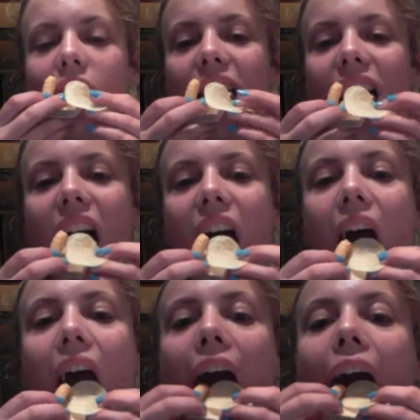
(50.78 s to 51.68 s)

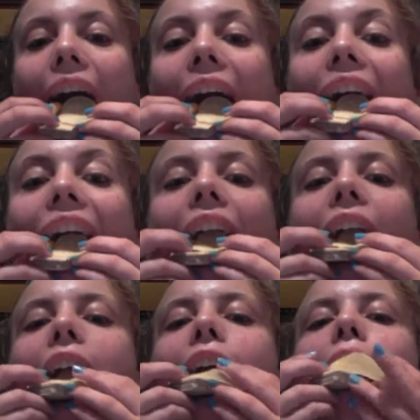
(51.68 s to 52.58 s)

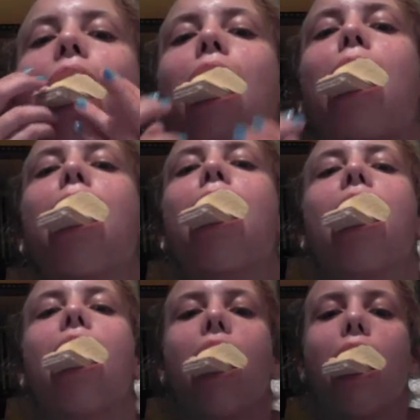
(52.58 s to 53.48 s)

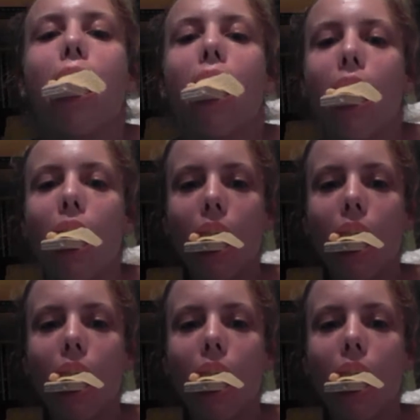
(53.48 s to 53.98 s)
No one is speaking in this clip.